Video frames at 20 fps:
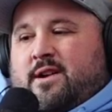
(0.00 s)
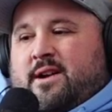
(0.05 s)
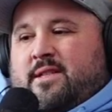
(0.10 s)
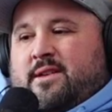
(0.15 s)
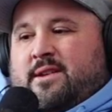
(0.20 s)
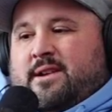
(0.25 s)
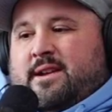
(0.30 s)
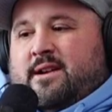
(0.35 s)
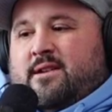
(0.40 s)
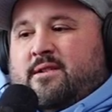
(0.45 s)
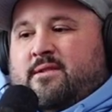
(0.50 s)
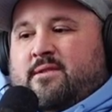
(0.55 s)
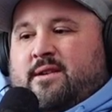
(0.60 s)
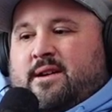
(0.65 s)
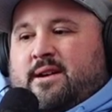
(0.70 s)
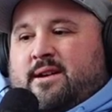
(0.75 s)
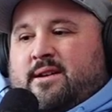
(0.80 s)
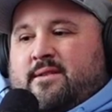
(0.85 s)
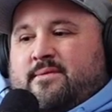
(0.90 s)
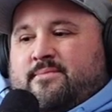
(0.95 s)
Island
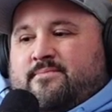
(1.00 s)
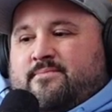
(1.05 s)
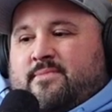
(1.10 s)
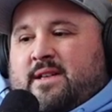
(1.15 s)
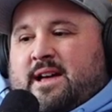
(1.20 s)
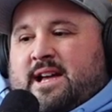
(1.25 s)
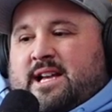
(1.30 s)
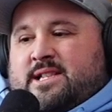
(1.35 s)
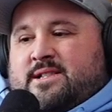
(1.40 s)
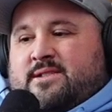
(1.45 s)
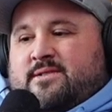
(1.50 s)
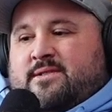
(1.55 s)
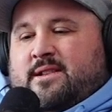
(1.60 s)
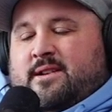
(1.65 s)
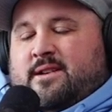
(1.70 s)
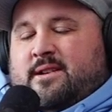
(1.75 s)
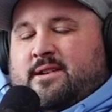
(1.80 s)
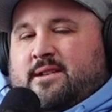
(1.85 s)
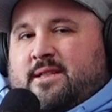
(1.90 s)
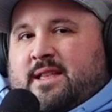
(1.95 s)
there
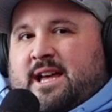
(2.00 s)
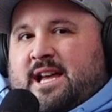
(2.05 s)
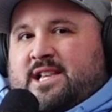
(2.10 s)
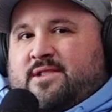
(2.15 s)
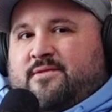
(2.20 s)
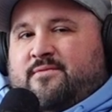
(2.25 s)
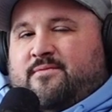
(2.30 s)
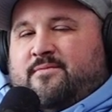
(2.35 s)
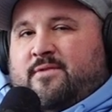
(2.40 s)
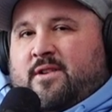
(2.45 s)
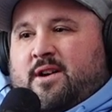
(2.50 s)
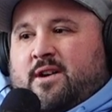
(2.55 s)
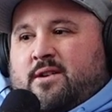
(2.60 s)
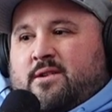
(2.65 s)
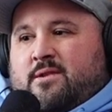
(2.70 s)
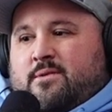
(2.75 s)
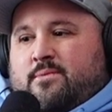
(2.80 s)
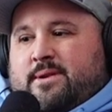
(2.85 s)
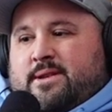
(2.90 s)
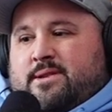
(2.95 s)
last
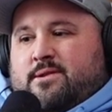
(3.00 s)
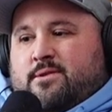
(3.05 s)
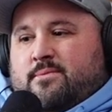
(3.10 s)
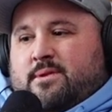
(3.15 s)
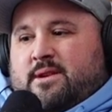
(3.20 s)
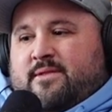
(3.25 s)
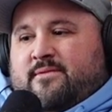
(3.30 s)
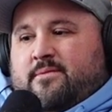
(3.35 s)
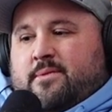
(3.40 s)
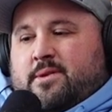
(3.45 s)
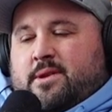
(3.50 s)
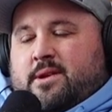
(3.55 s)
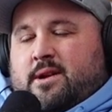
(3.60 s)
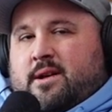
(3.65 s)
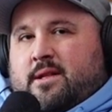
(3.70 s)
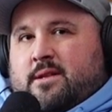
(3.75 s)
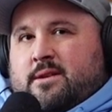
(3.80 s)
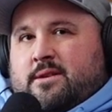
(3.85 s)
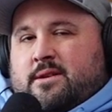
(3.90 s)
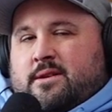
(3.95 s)
fall, winter, whatever you want to
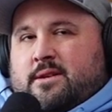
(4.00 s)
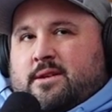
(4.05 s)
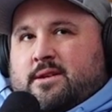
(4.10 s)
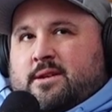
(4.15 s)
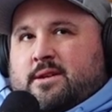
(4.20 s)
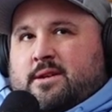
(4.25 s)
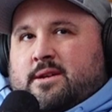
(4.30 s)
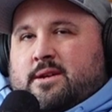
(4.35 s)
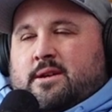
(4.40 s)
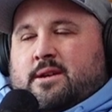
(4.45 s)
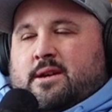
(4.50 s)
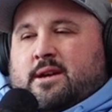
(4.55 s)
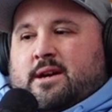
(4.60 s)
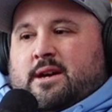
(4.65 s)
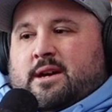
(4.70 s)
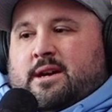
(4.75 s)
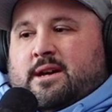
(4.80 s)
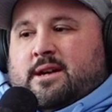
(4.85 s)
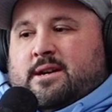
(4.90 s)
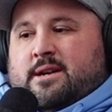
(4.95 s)
call it,
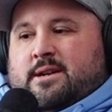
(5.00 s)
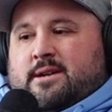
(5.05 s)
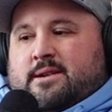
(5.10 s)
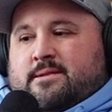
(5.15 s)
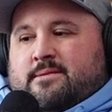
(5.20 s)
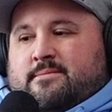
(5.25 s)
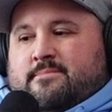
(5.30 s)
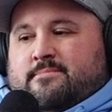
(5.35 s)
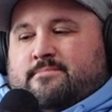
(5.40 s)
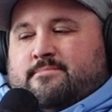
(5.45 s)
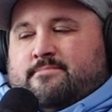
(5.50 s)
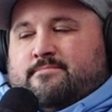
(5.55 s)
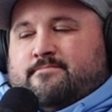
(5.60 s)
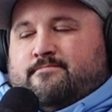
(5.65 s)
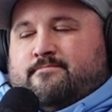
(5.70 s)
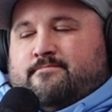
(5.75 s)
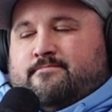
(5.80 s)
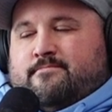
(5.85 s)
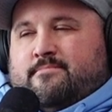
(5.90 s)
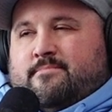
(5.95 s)
I
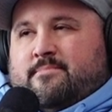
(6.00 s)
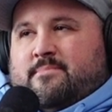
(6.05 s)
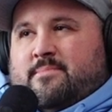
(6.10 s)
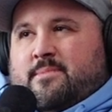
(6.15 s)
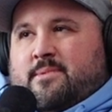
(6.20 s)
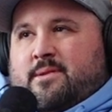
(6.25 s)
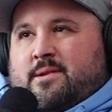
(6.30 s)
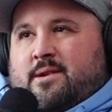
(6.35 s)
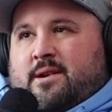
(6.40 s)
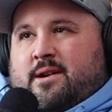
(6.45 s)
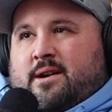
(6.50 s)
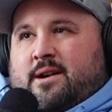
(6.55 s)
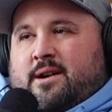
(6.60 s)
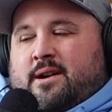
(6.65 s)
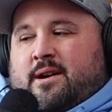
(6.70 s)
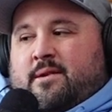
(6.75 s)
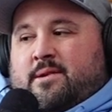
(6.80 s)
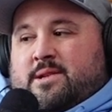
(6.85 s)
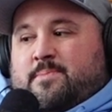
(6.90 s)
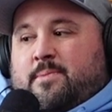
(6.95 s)

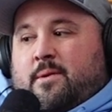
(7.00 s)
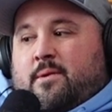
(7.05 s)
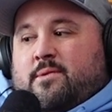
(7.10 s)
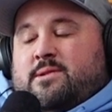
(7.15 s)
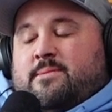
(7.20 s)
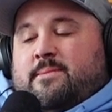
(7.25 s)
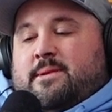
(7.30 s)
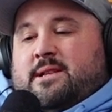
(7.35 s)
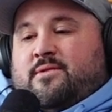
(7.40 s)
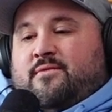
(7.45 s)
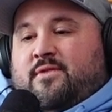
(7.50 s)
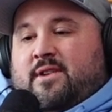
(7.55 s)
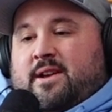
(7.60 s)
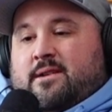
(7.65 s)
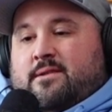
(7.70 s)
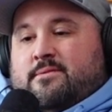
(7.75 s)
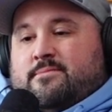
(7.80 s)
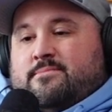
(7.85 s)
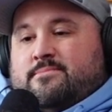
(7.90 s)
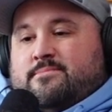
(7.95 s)
was supposed to be in
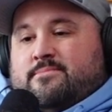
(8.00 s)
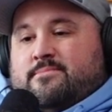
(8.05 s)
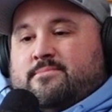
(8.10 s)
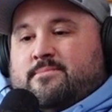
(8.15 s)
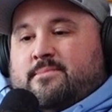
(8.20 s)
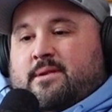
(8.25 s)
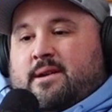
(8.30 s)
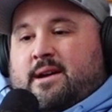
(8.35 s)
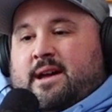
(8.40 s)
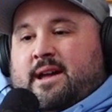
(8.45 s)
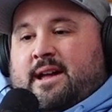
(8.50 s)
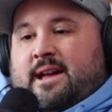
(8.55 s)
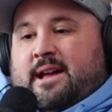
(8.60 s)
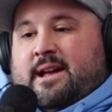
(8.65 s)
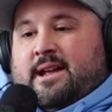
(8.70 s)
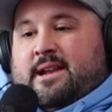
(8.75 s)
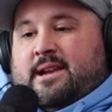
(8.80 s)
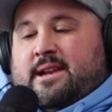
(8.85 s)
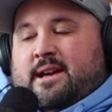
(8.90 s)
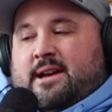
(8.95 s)
Tofino.
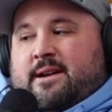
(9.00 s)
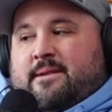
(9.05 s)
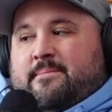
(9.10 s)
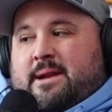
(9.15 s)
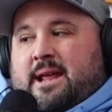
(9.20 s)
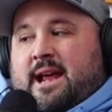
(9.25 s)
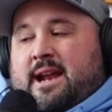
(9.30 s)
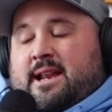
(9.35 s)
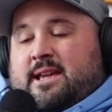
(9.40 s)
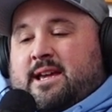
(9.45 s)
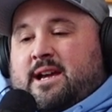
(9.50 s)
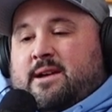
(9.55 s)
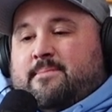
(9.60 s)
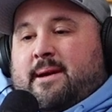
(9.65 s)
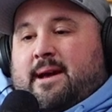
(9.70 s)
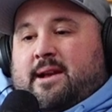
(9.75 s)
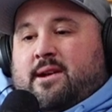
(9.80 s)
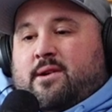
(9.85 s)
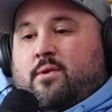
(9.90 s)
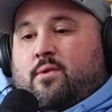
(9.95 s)
And, but I had a gig
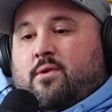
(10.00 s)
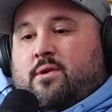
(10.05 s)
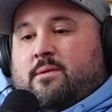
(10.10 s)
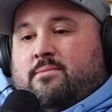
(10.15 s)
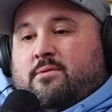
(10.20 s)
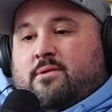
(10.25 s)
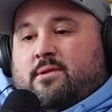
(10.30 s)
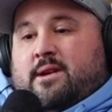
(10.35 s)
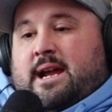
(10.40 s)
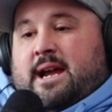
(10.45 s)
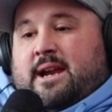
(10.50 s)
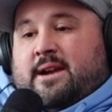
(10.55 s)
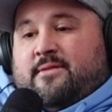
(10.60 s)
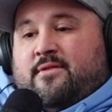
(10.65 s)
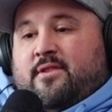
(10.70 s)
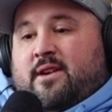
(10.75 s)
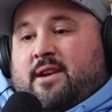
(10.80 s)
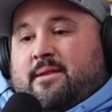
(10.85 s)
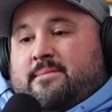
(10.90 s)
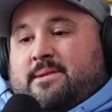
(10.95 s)
back in Cornerbrook and I had to
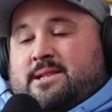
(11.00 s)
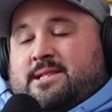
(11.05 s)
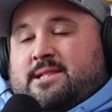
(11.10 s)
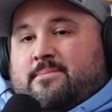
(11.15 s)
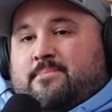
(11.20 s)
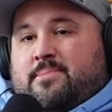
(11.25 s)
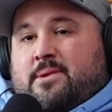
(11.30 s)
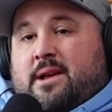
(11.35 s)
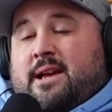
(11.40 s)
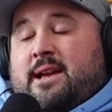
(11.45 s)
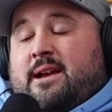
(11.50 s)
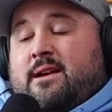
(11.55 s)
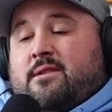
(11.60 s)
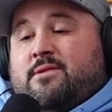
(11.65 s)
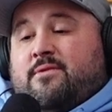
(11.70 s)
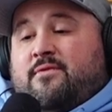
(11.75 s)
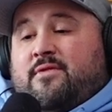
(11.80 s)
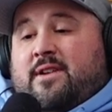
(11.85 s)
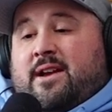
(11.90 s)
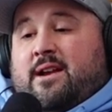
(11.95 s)
fly and I missed it. But I hear
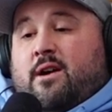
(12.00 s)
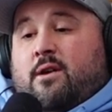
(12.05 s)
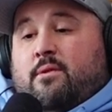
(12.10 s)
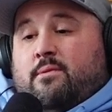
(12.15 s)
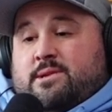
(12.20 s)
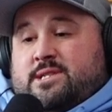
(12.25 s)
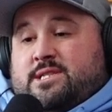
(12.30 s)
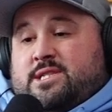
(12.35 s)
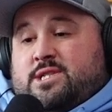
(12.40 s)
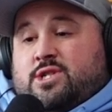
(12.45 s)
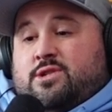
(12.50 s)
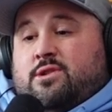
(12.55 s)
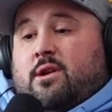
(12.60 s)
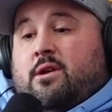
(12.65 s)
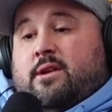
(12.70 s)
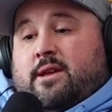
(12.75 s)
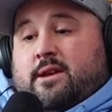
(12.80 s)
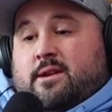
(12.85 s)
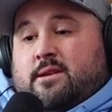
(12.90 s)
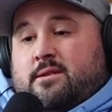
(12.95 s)
Tofino is
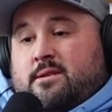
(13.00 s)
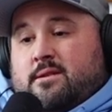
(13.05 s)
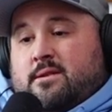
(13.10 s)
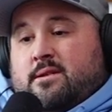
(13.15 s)
stunning.